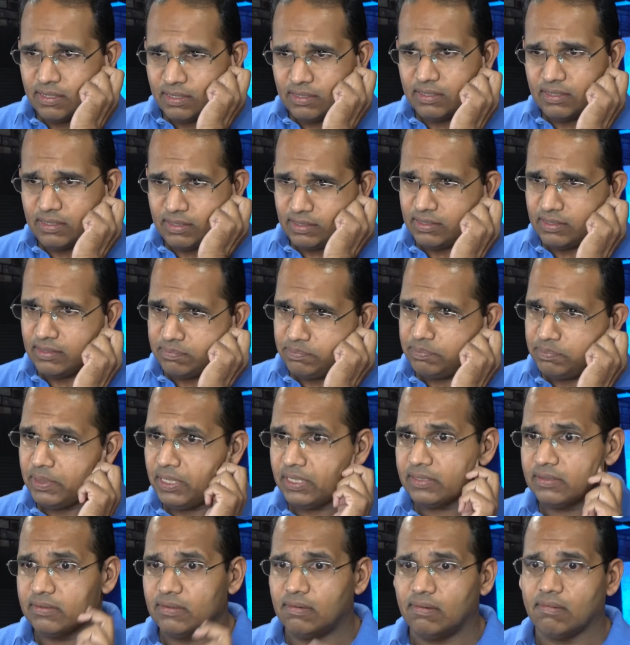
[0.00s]

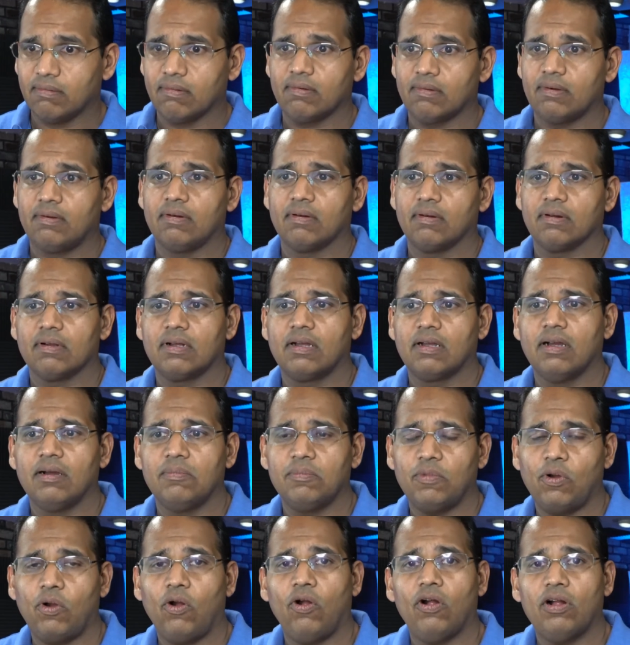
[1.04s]
But
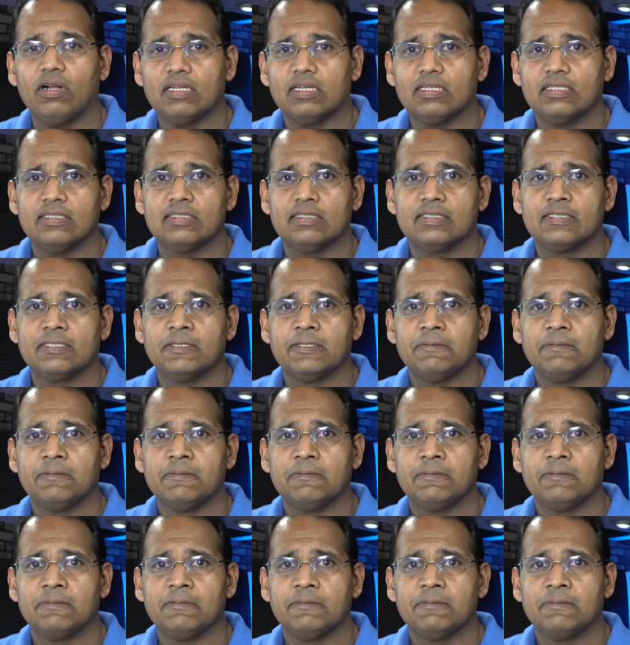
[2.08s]
come August,